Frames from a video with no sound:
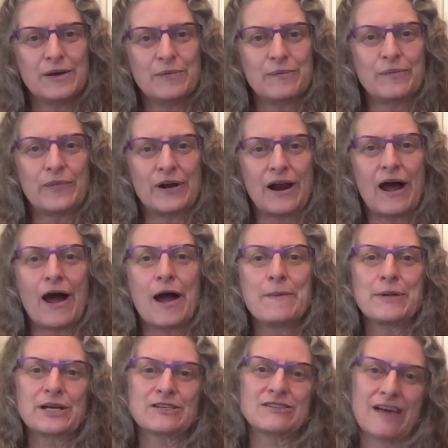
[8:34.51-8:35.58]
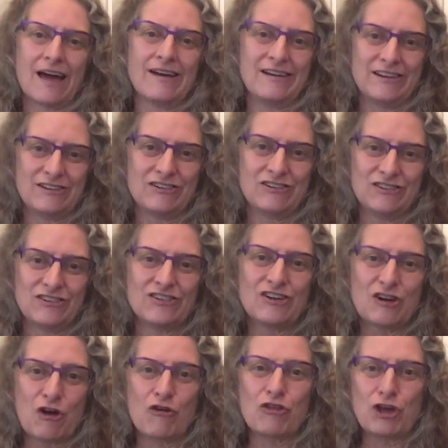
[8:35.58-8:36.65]
But I'm excited to
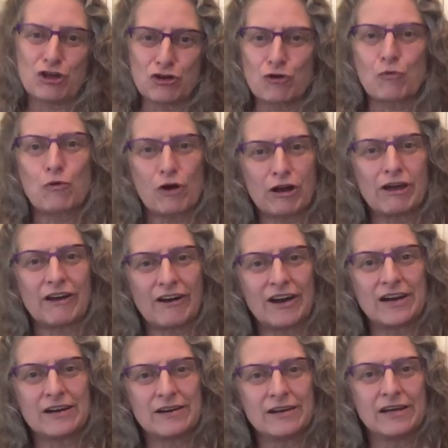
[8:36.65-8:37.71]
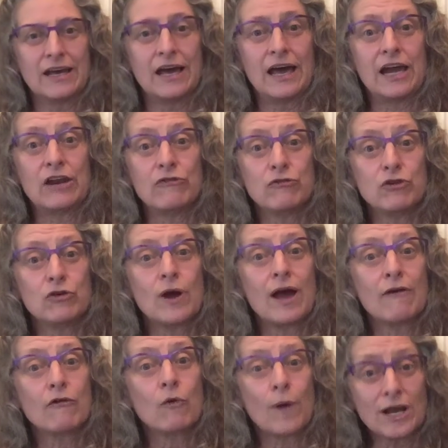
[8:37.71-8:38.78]
know that you're working on it. And if you
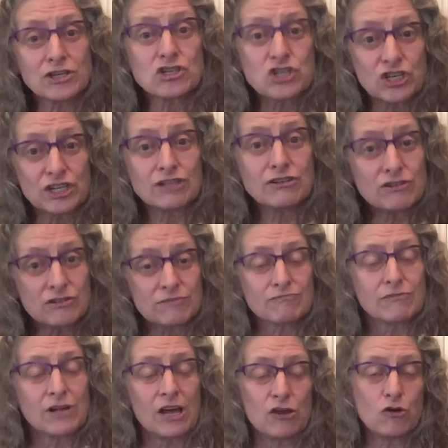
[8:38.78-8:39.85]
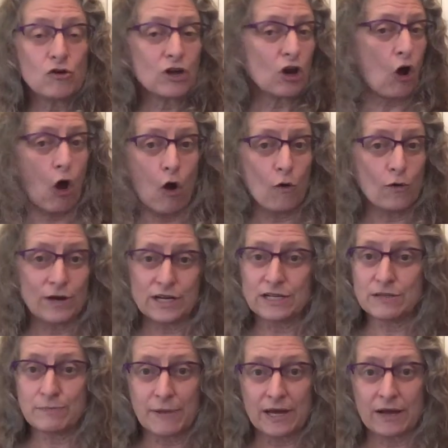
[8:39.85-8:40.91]
have questions, you can always
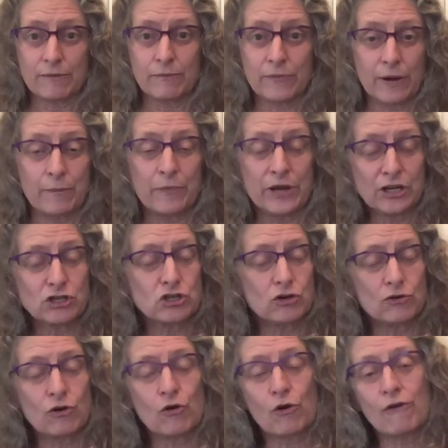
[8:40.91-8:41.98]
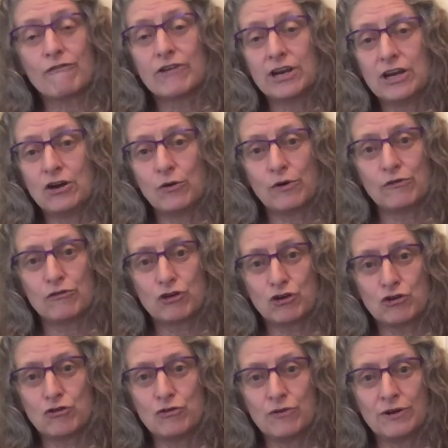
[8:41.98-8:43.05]
make a picture or a video of
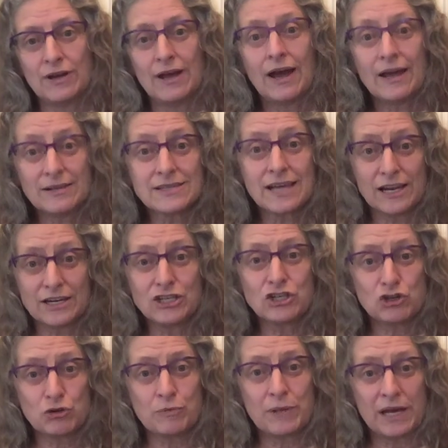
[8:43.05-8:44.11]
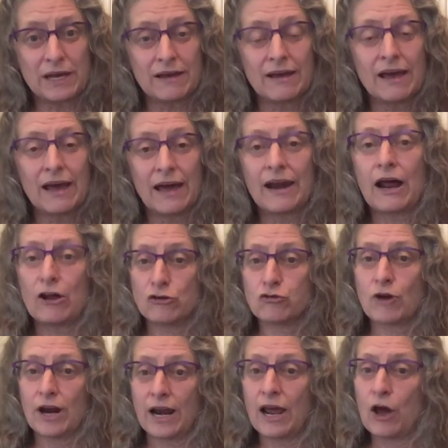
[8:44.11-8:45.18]
you and send it to me, and I'll
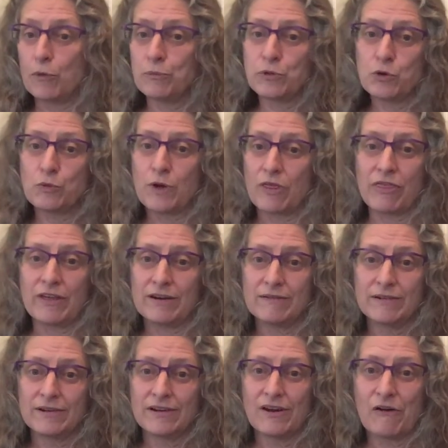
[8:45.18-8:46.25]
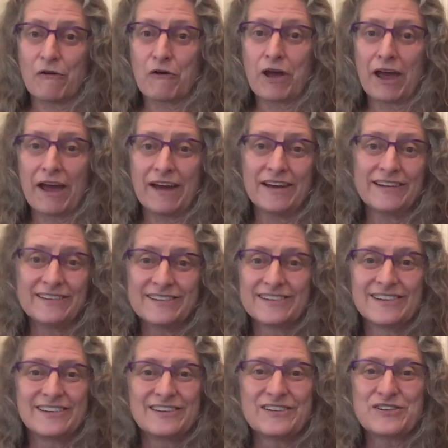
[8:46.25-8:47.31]
try to help you with it. Okay?
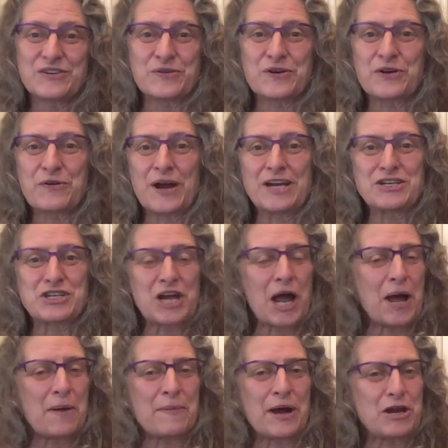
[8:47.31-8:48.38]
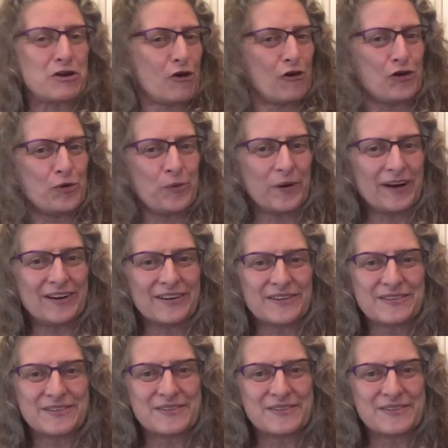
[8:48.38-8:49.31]
Do a great job. I know you will.